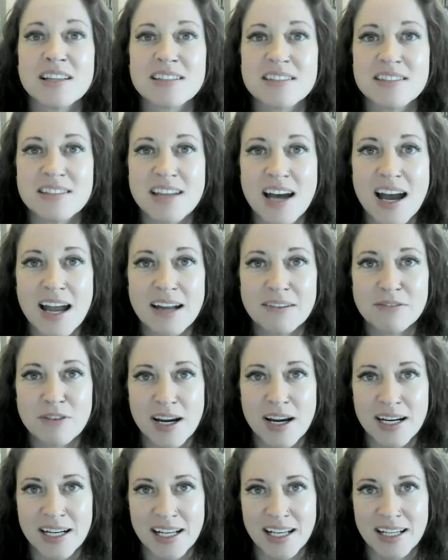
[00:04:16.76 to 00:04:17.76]
So let's
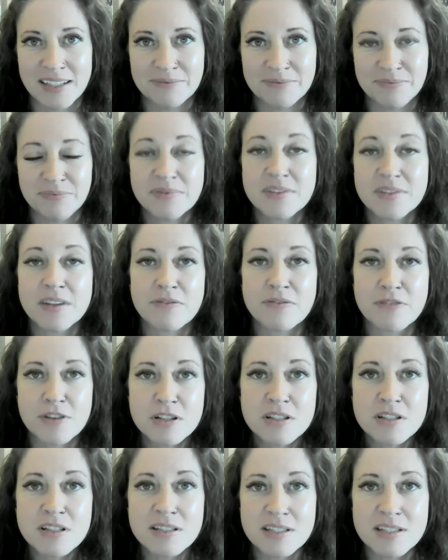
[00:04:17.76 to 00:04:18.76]
dive right in. The
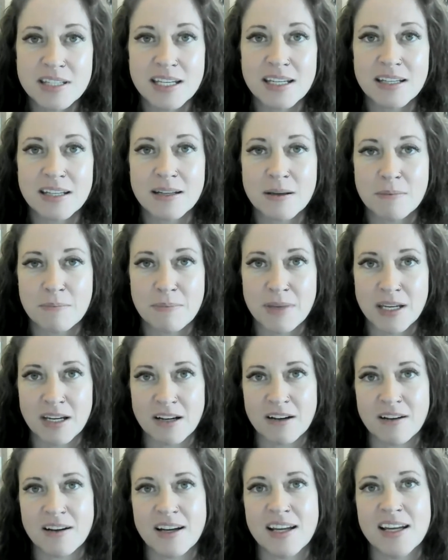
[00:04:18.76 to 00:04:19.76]
first Essene
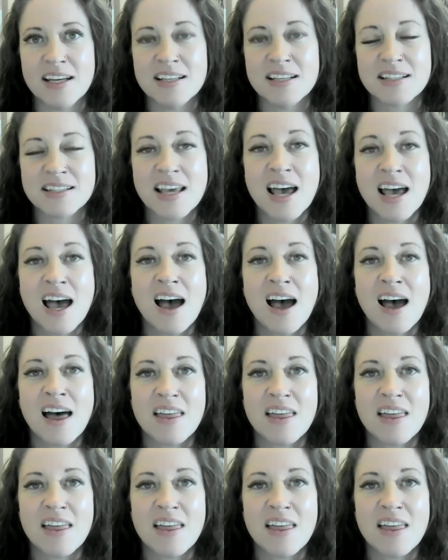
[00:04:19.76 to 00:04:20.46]
mirror is